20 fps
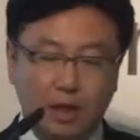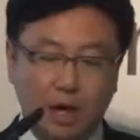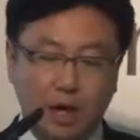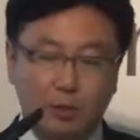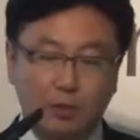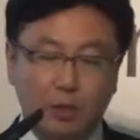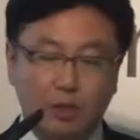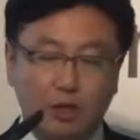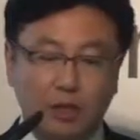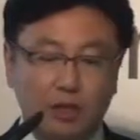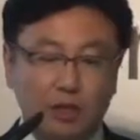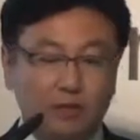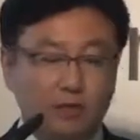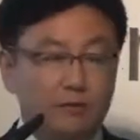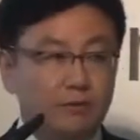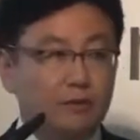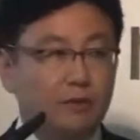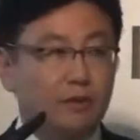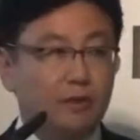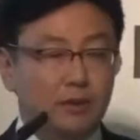I
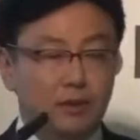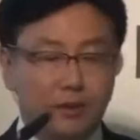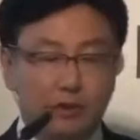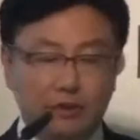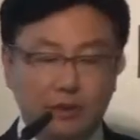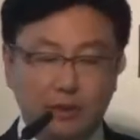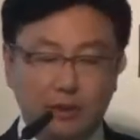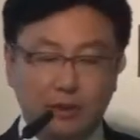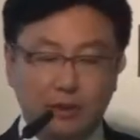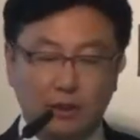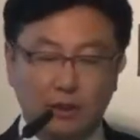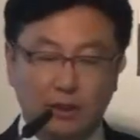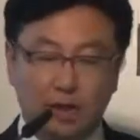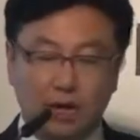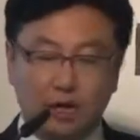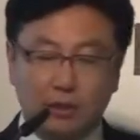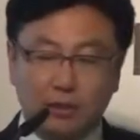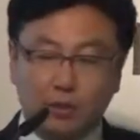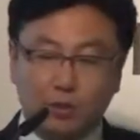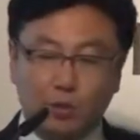believe the
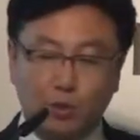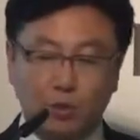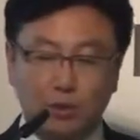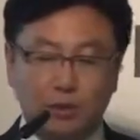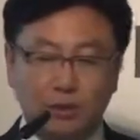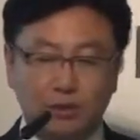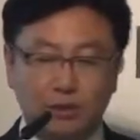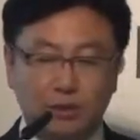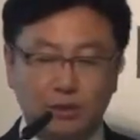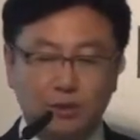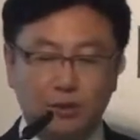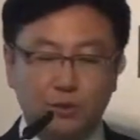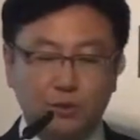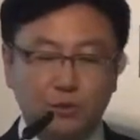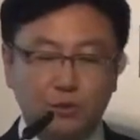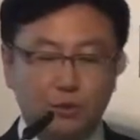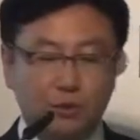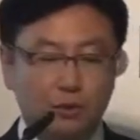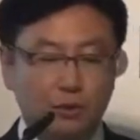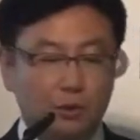Alliance will
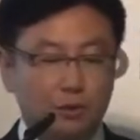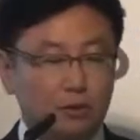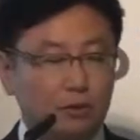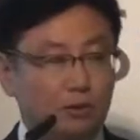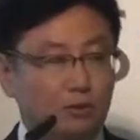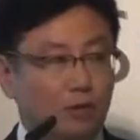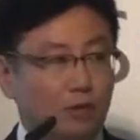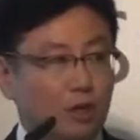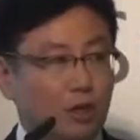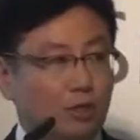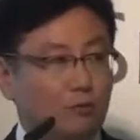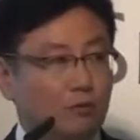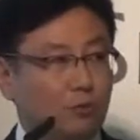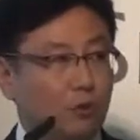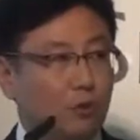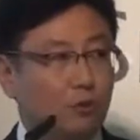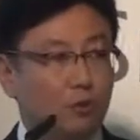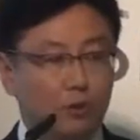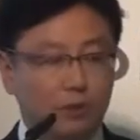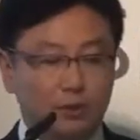continue the drive
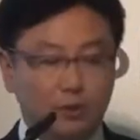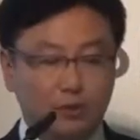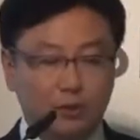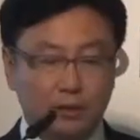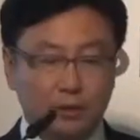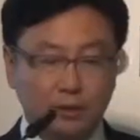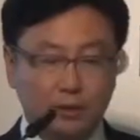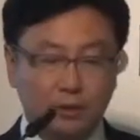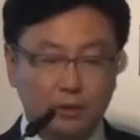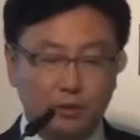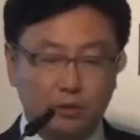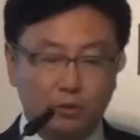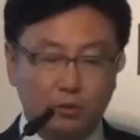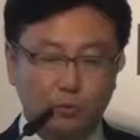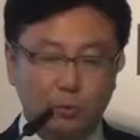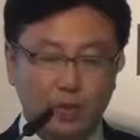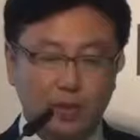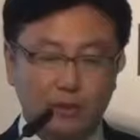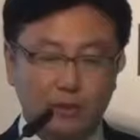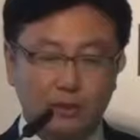forward
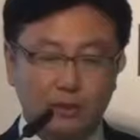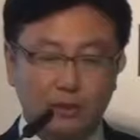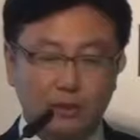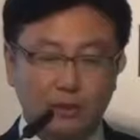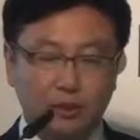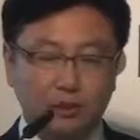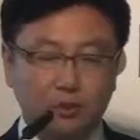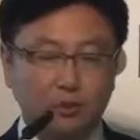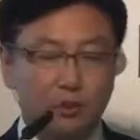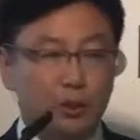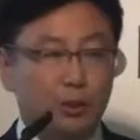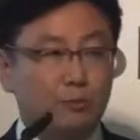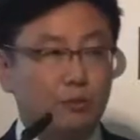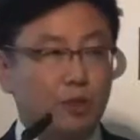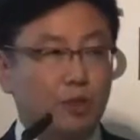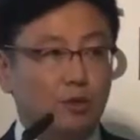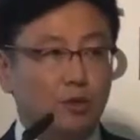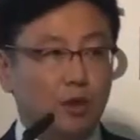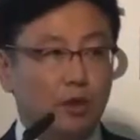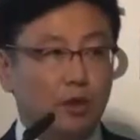to make this dream a